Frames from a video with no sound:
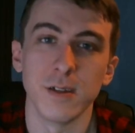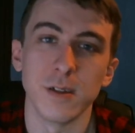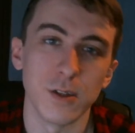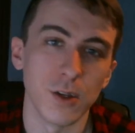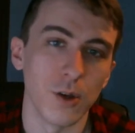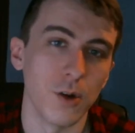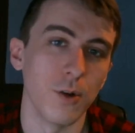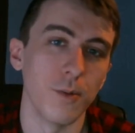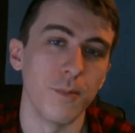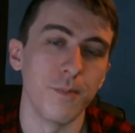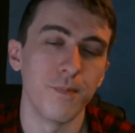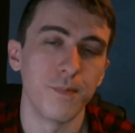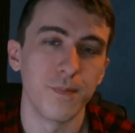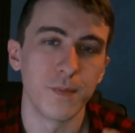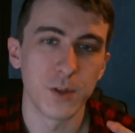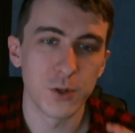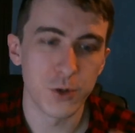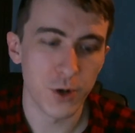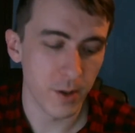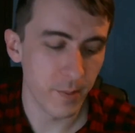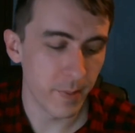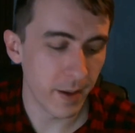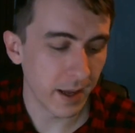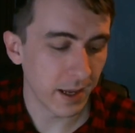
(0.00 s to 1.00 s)
So
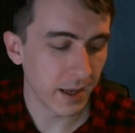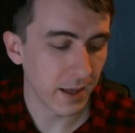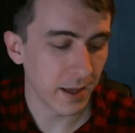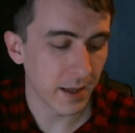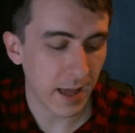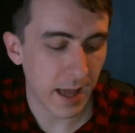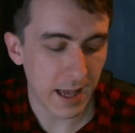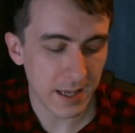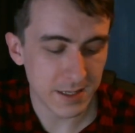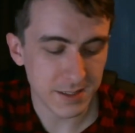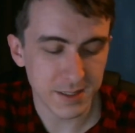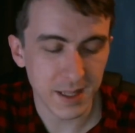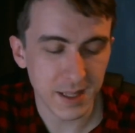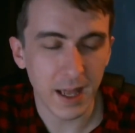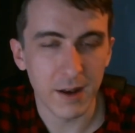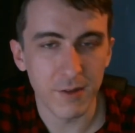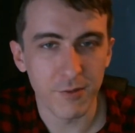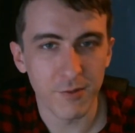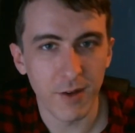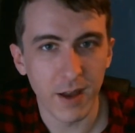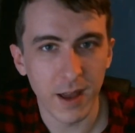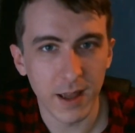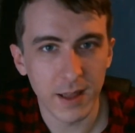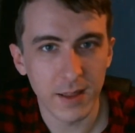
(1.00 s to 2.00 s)
Tribeca has that
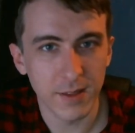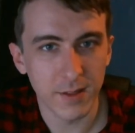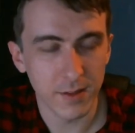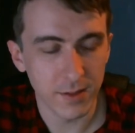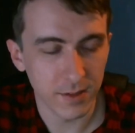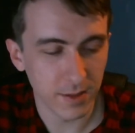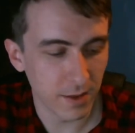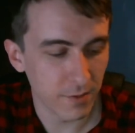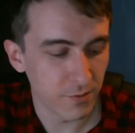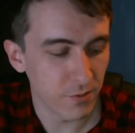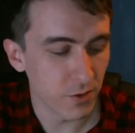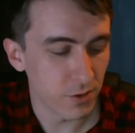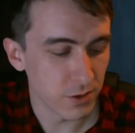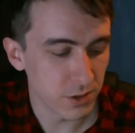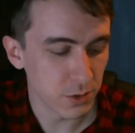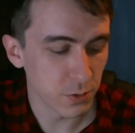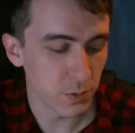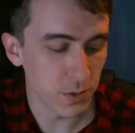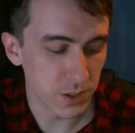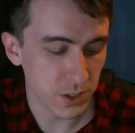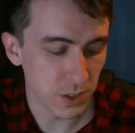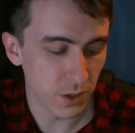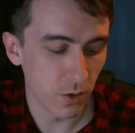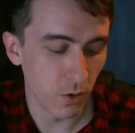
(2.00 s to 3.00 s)
effect if you're
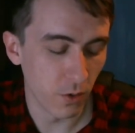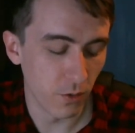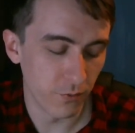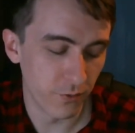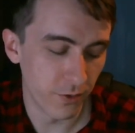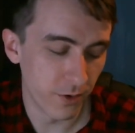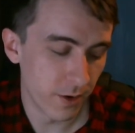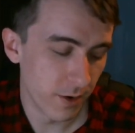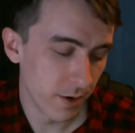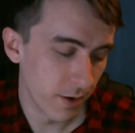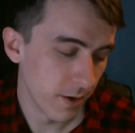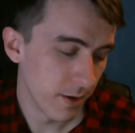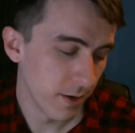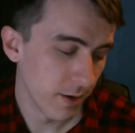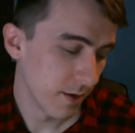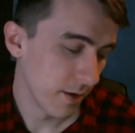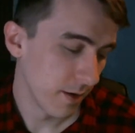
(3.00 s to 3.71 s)
switching over.